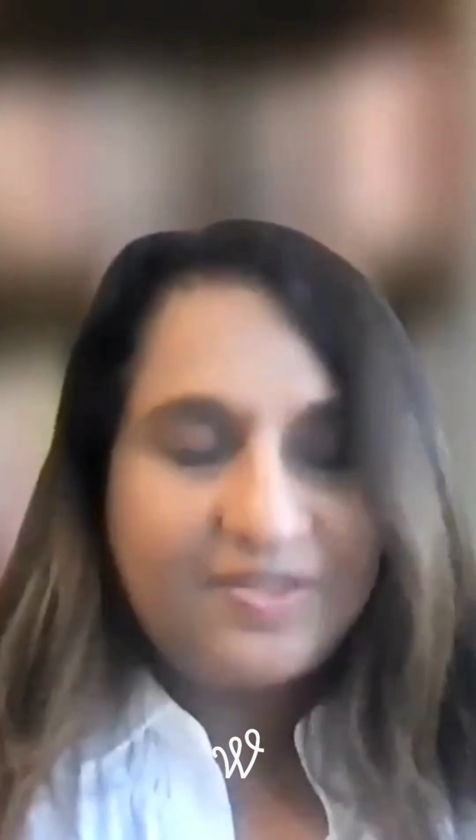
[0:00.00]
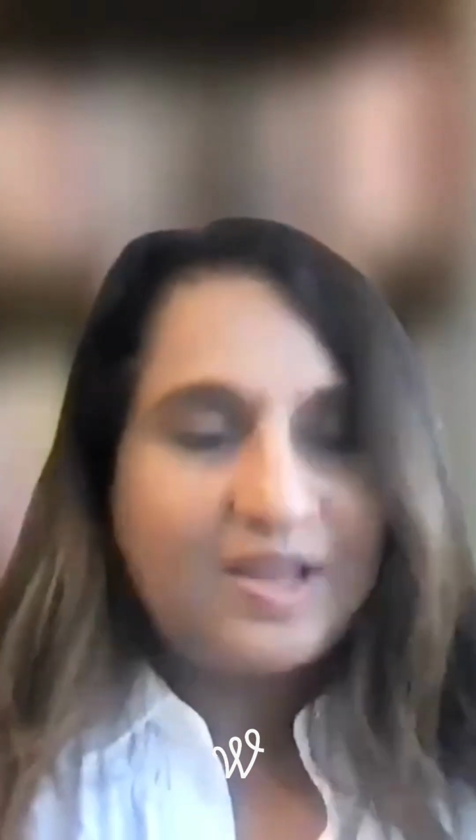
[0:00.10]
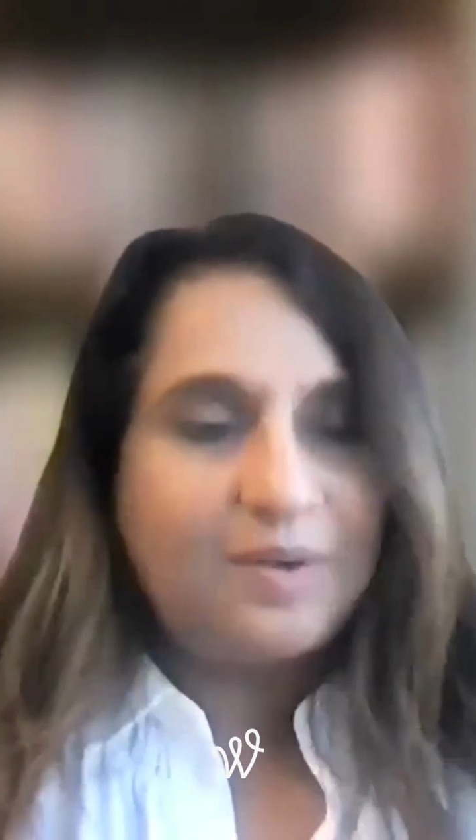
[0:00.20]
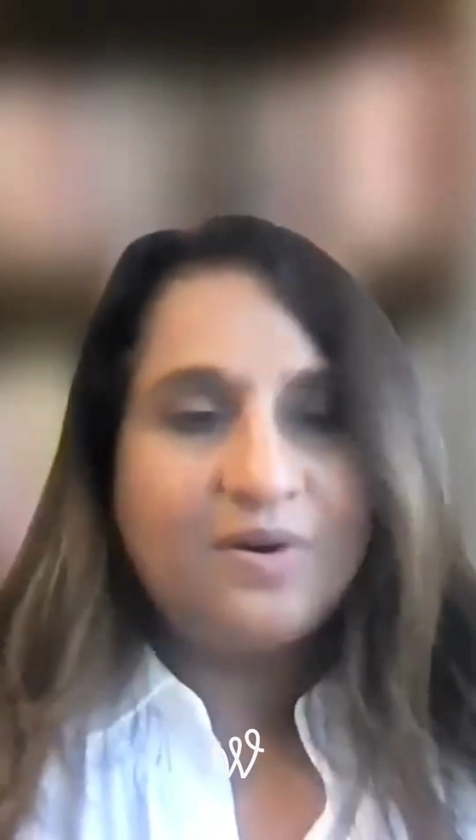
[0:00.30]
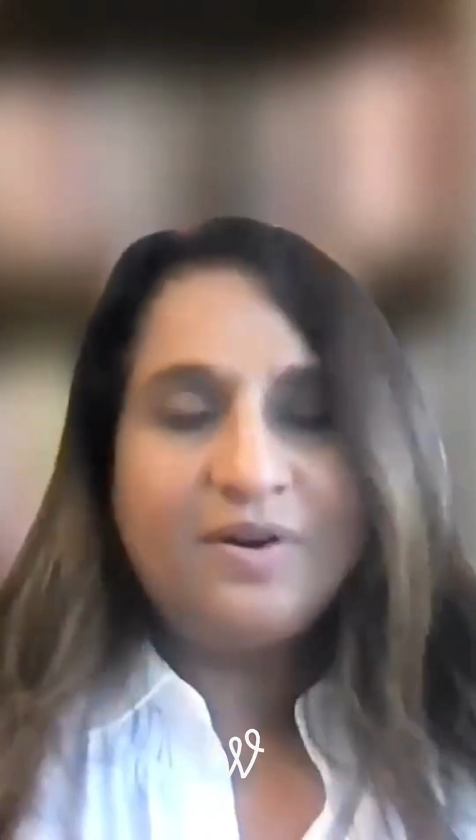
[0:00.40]

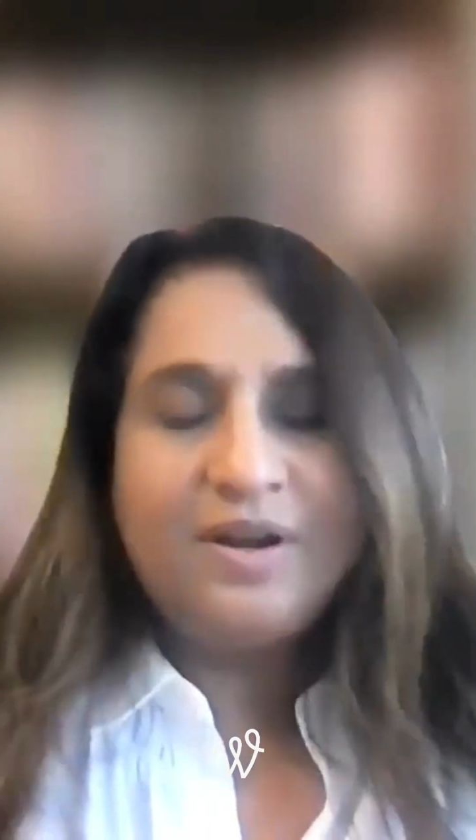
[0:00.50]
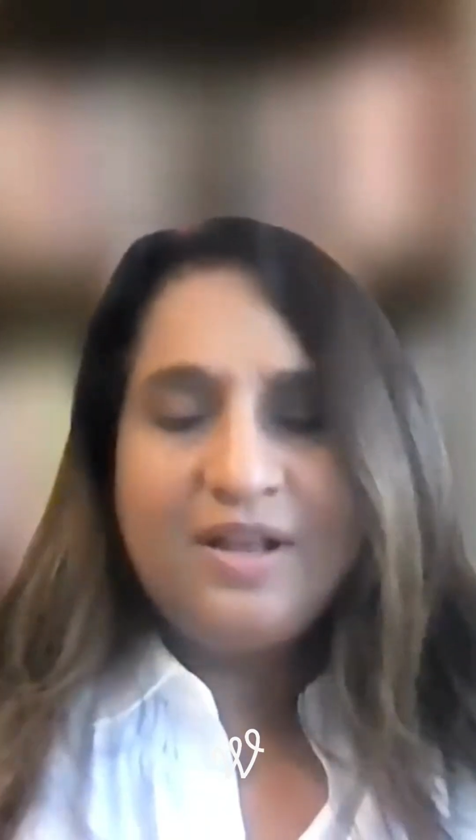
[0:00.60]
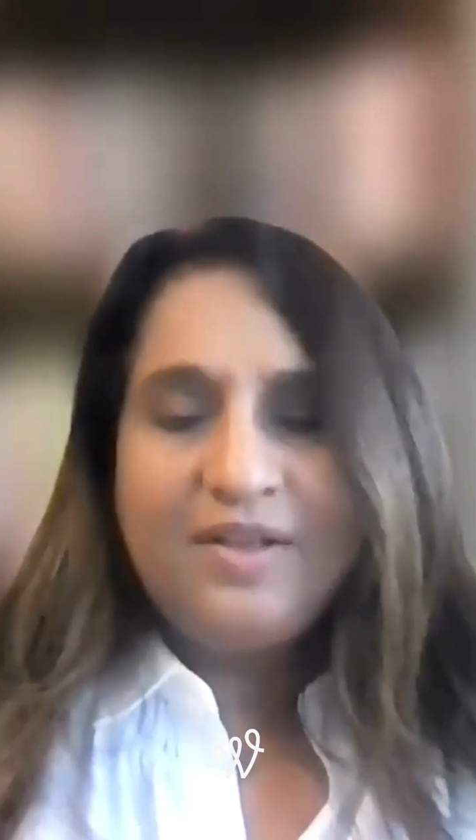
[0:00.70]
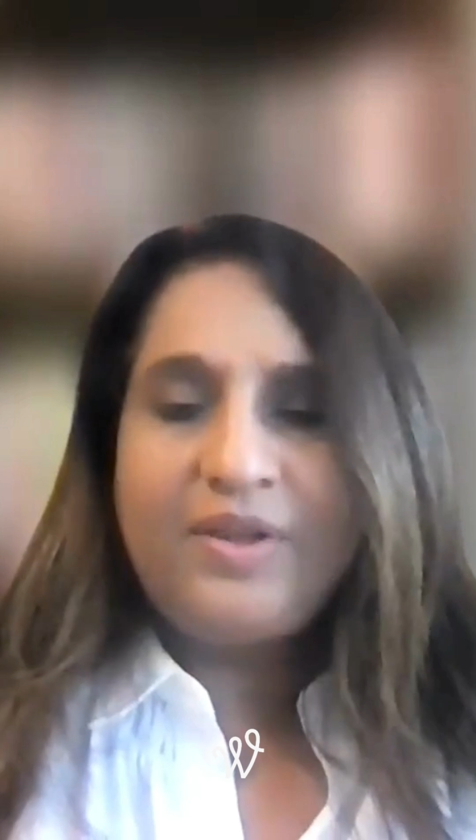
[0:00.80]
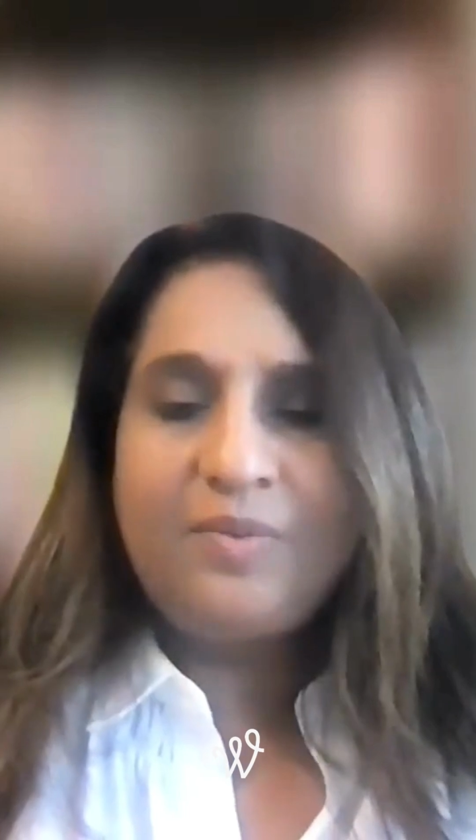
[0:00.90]
They were
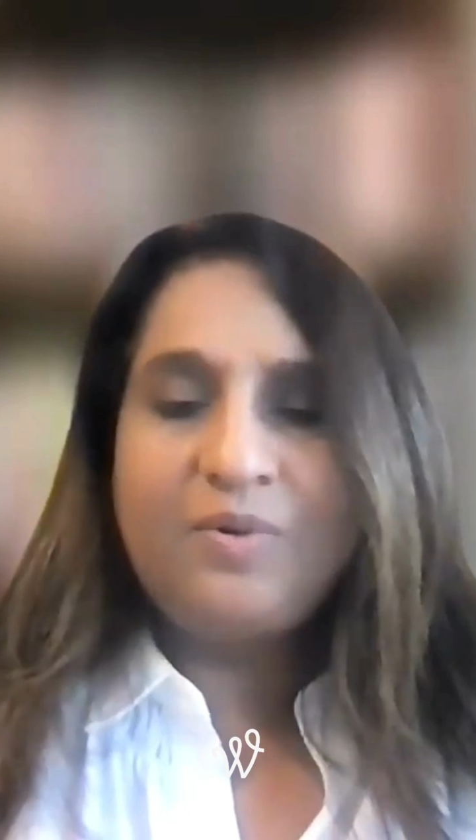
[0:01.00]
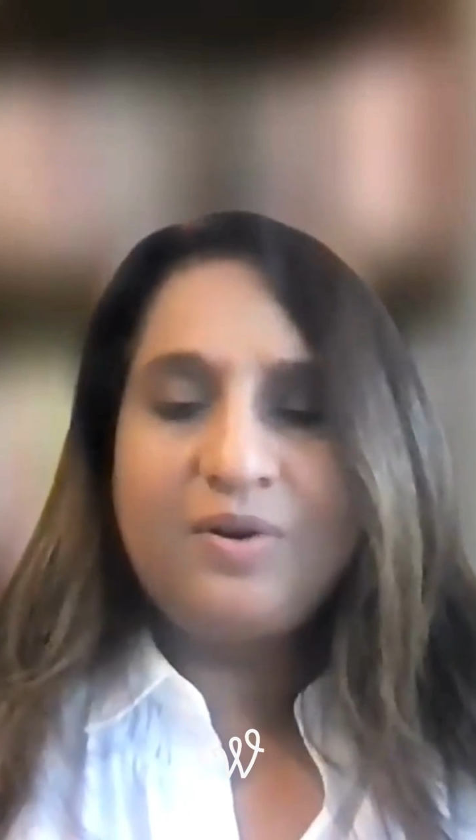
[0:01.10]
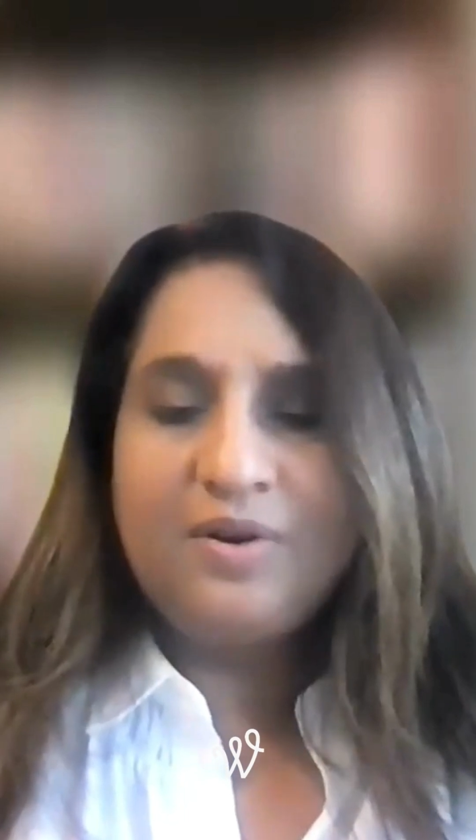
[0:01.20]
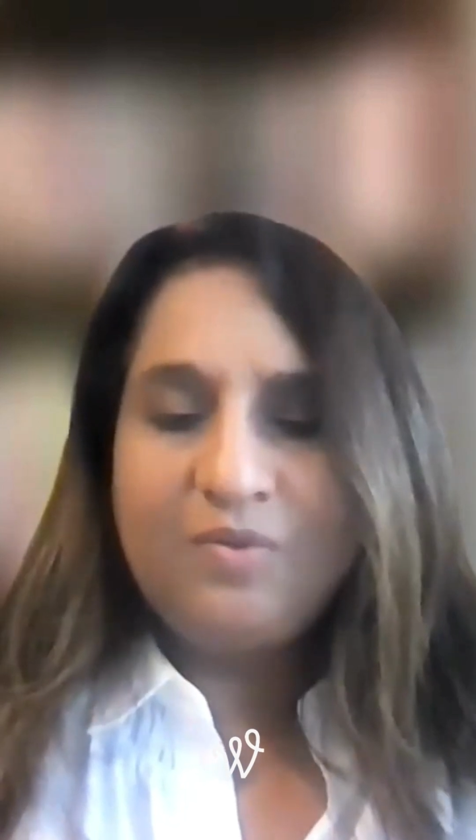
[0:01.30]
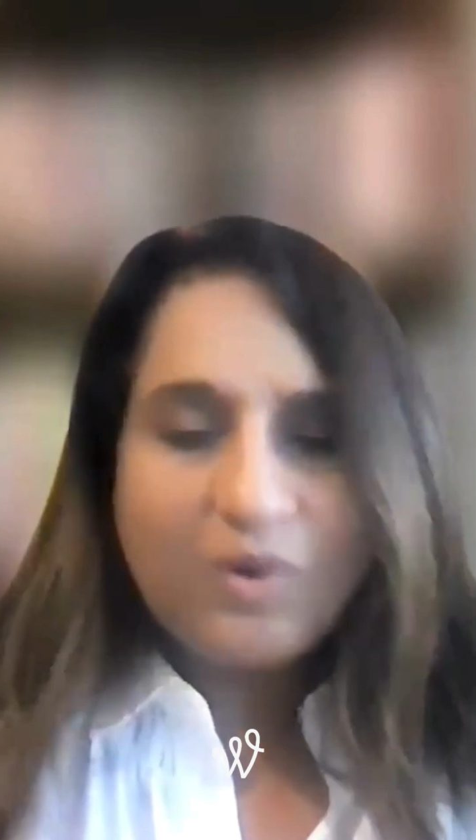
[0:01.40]

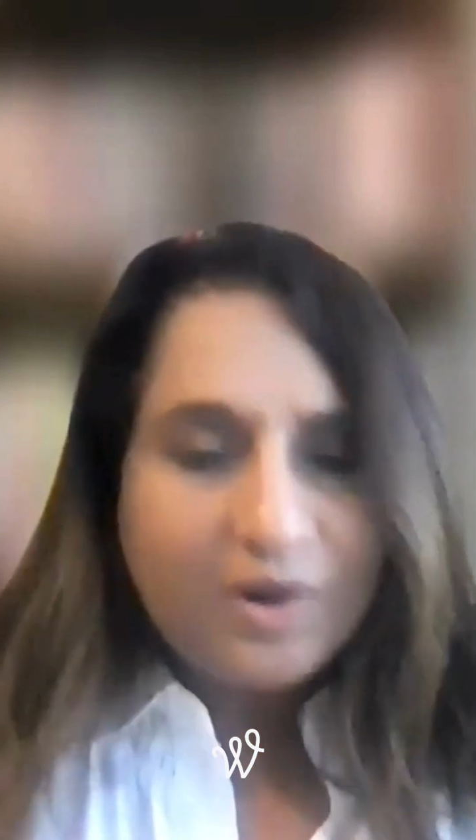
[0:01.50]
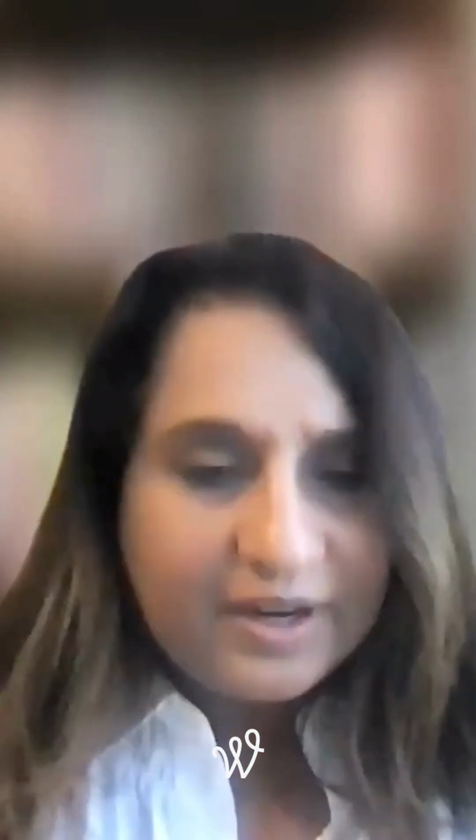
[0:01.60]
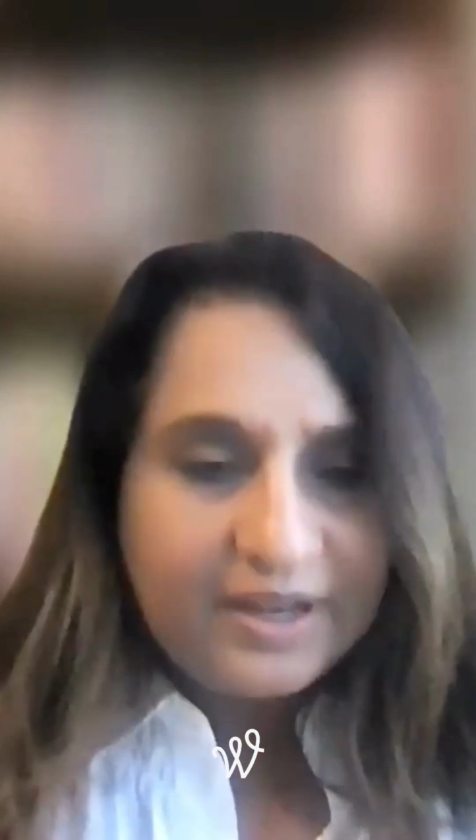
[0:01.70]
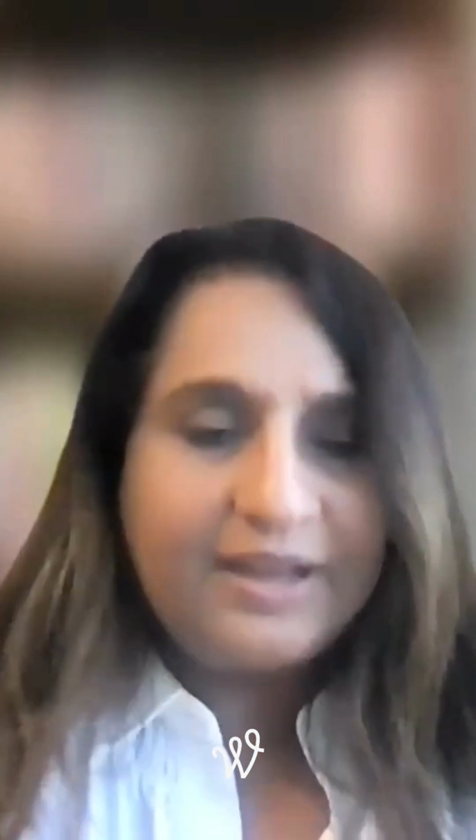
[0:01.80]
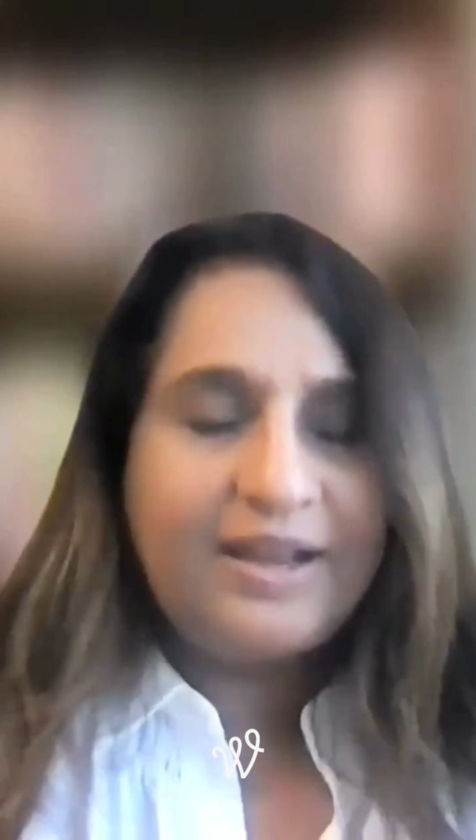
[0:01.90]

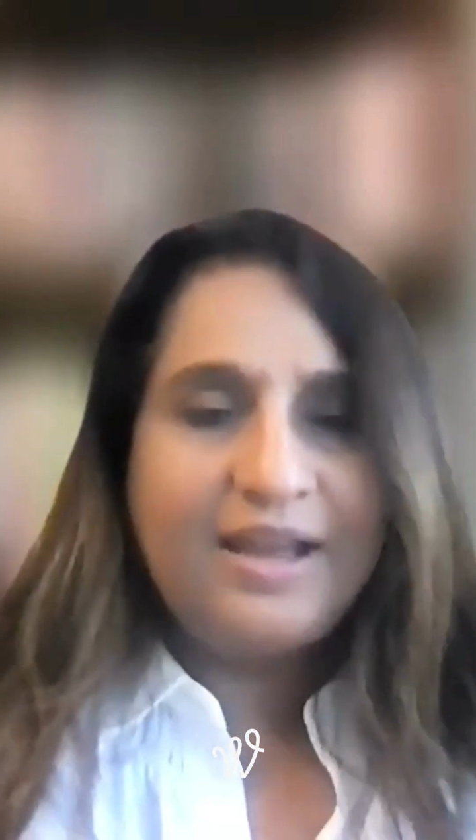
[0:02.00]
working